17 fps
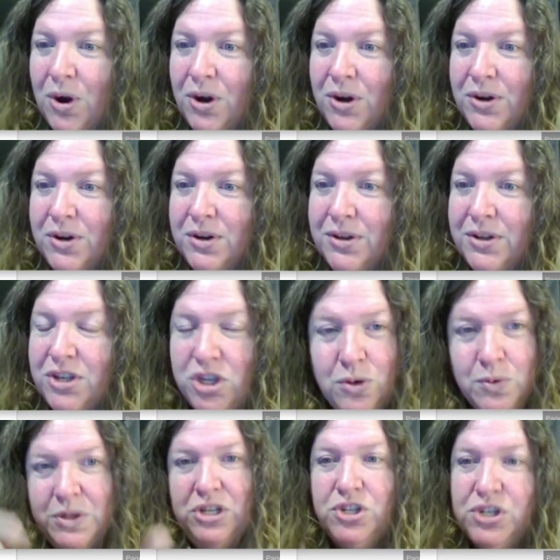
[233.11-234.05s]
or
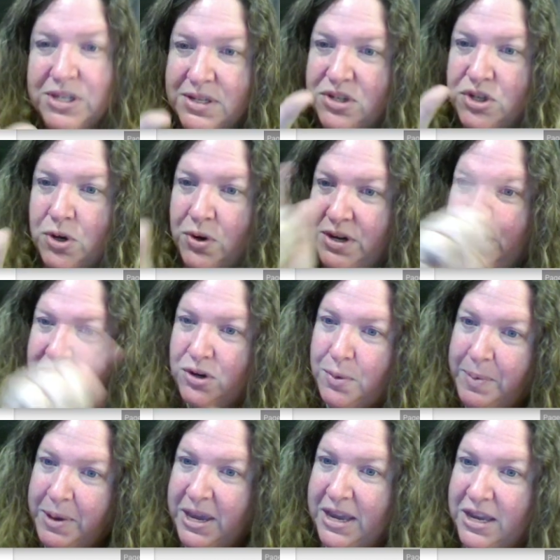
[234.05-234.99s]
you can just
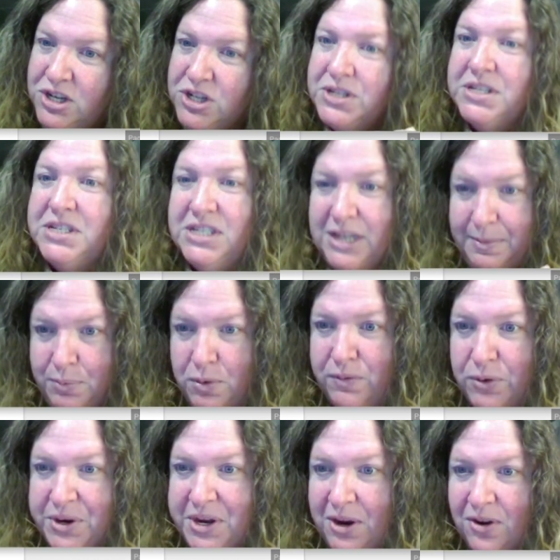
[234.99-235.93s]
turn in your page and
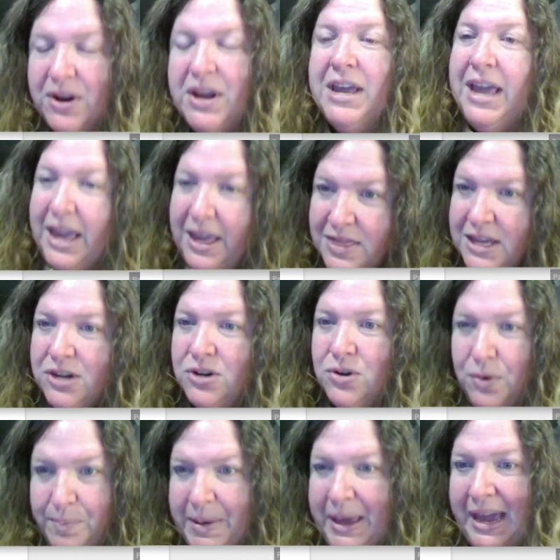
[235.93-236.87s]
skip over here
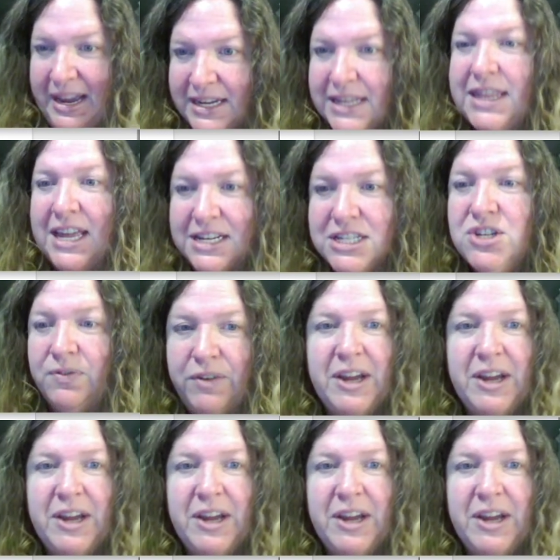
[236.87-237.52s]
and then go back.